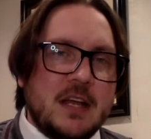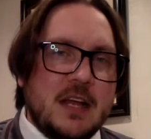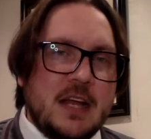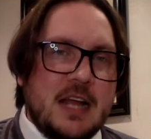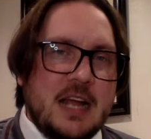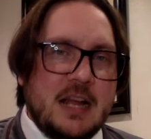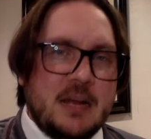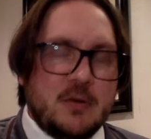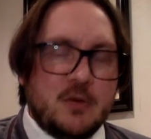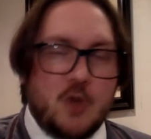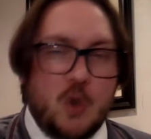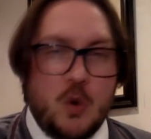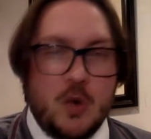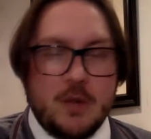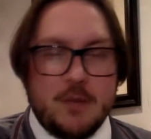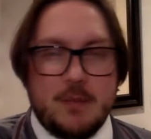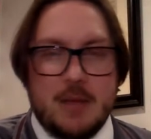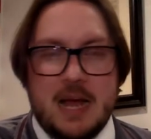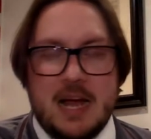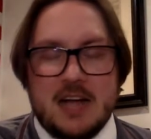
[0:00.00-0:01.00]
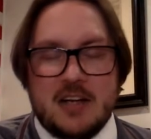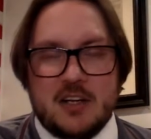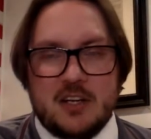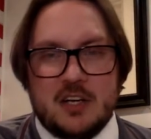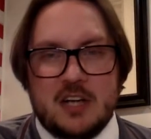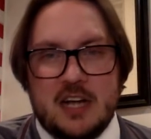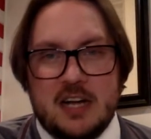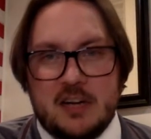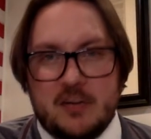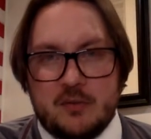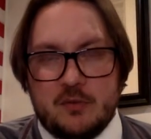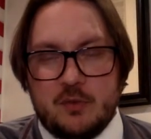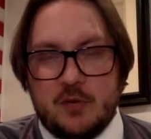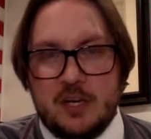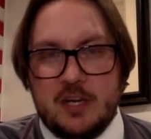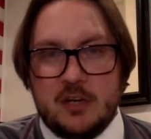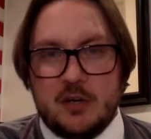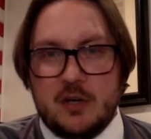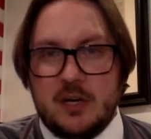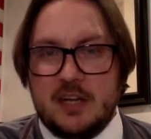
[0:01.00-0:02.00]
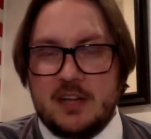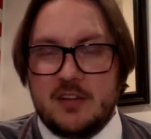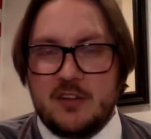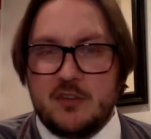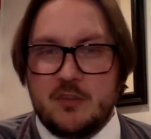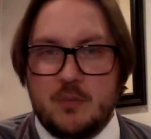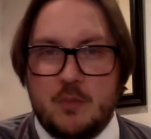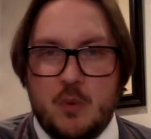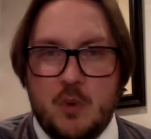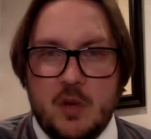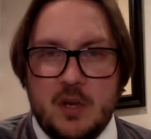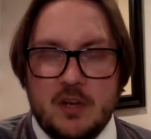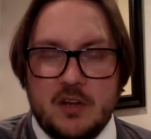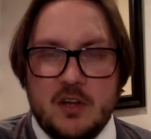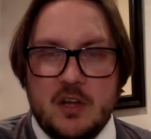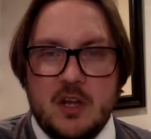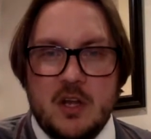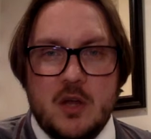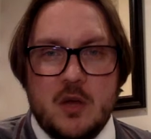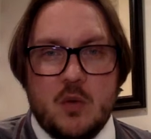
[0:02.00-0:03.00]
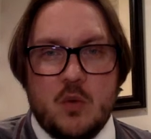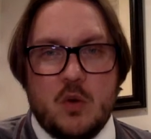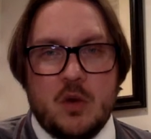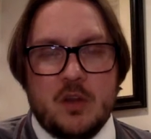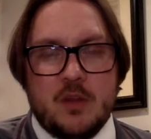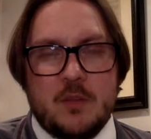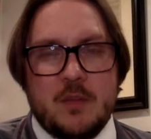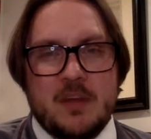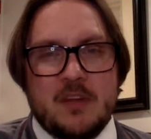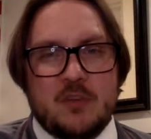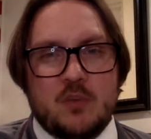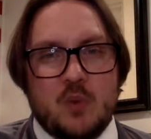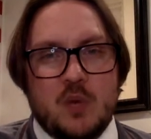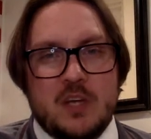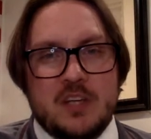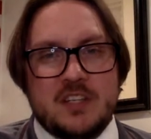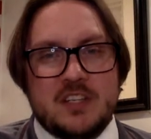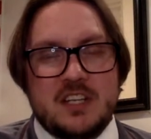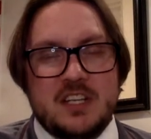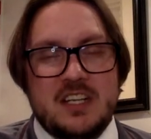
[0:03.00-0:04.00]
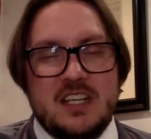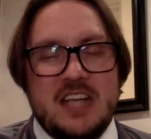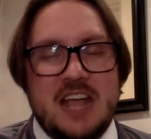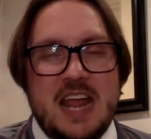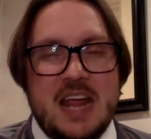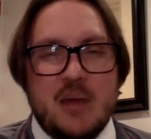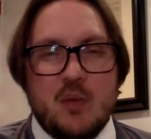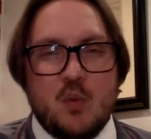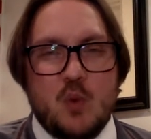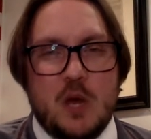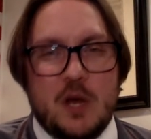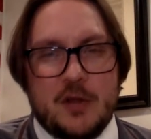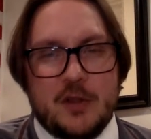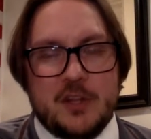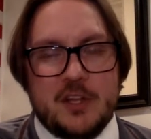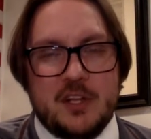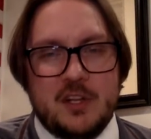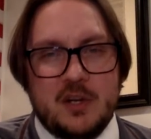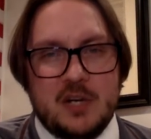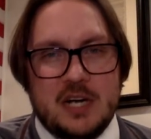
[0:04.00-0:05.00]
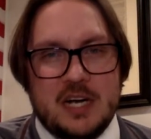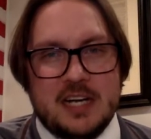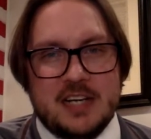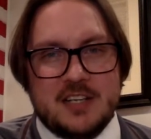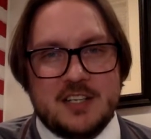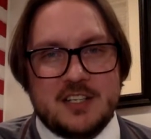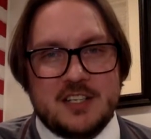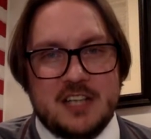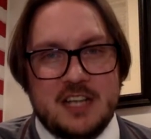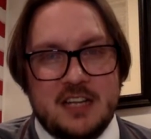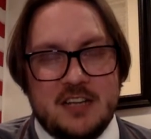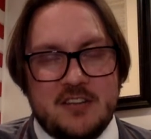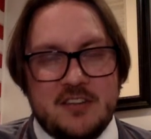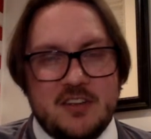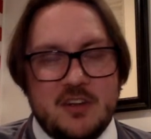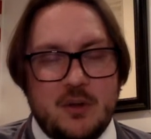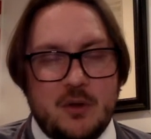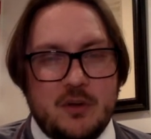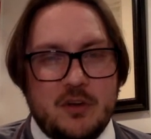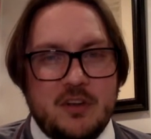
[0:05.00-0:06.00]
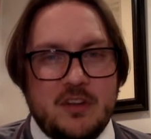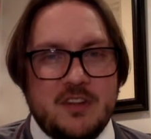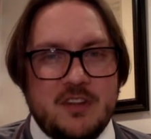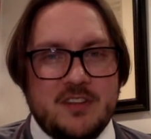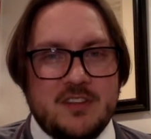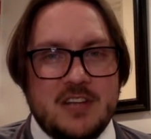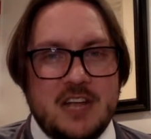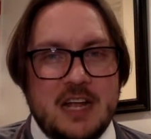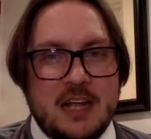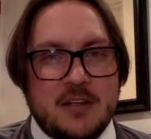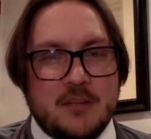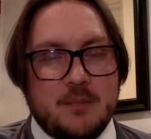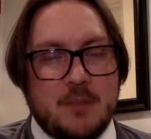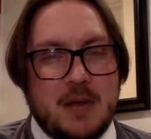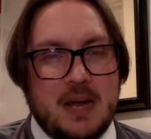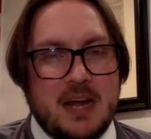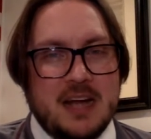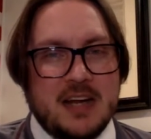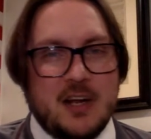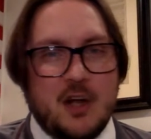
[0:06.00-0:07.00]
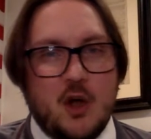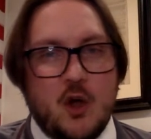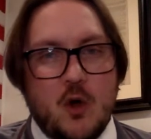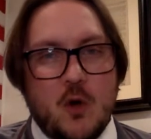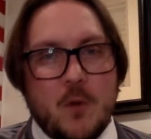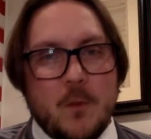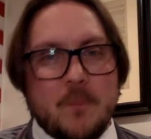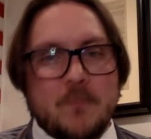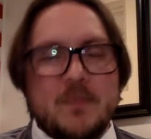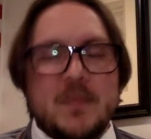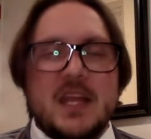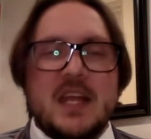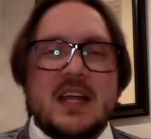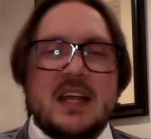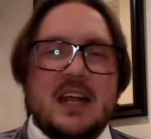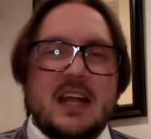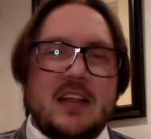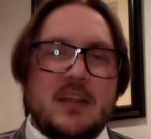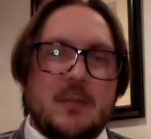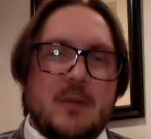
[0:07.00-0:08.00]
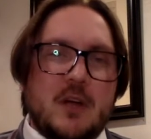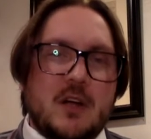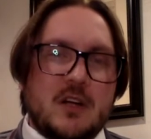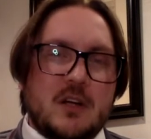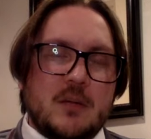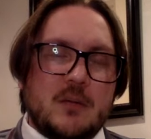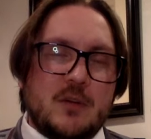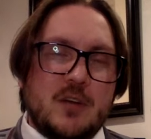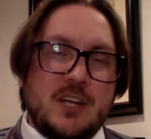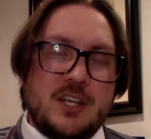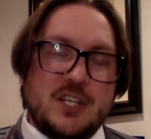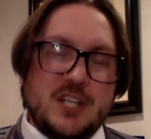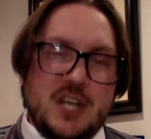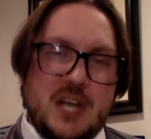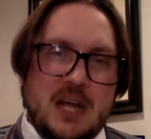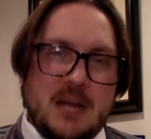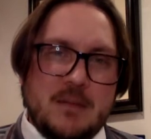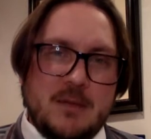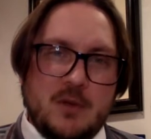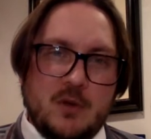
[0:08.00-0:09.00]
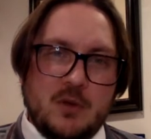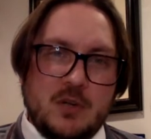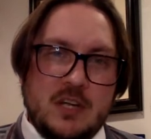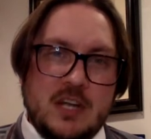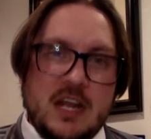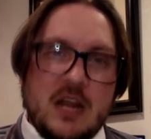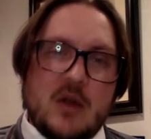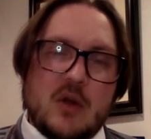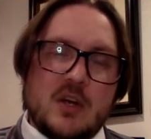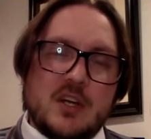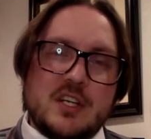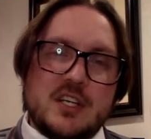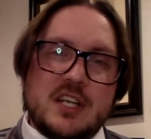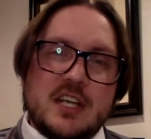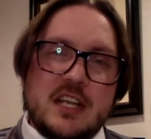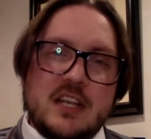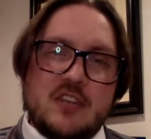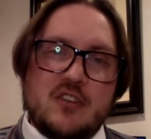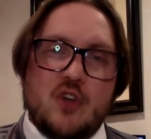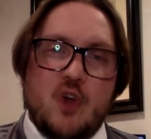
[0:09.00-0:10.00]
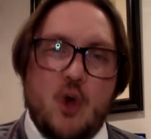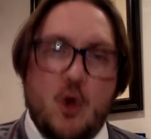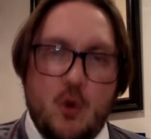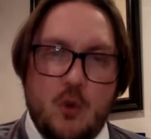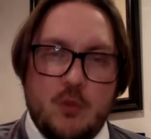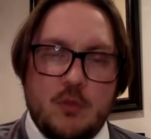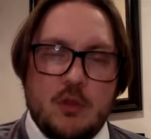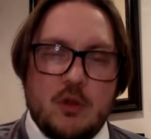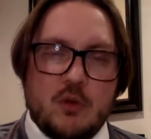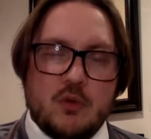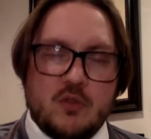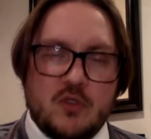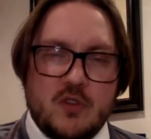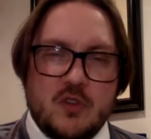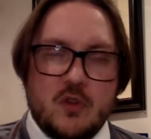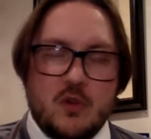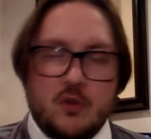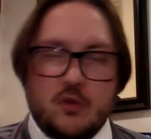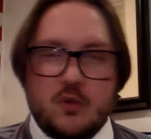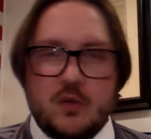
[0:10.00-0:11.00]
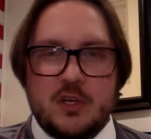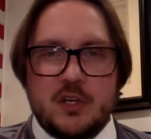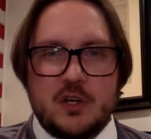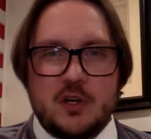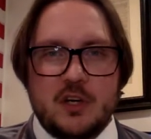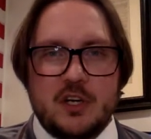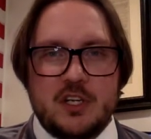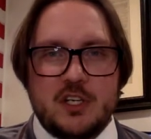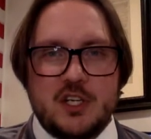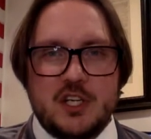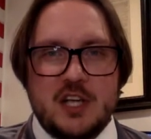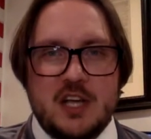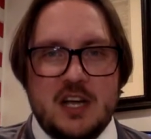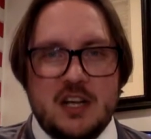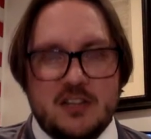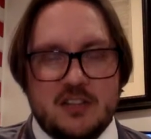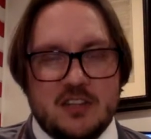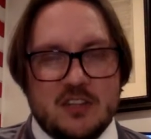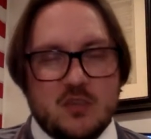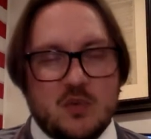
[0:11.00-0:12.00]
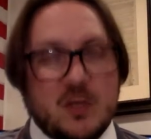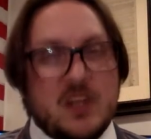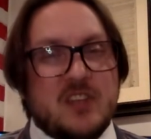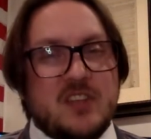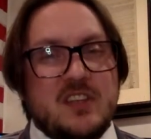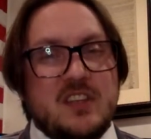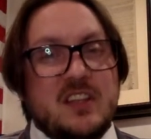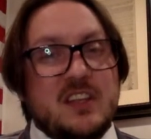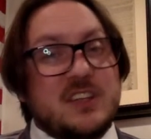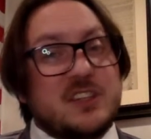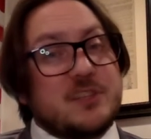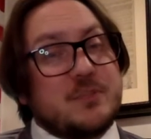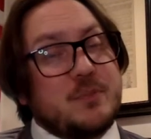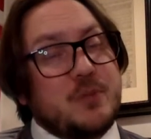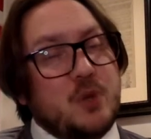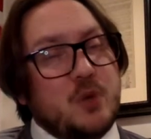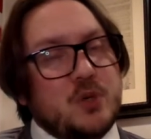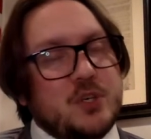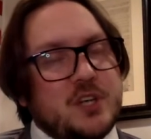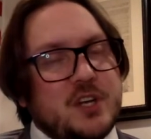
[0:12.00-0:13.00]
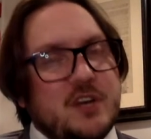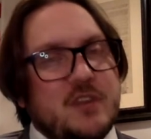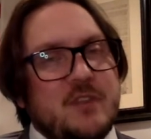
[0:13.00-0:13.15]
And going back to kind of reiterate this point, one of the best ways to gain wealth in the United States still to this day is buying a home. And the Montgomery GI Bill guarantees home loans to those returning GIs. That's why you see the explosion of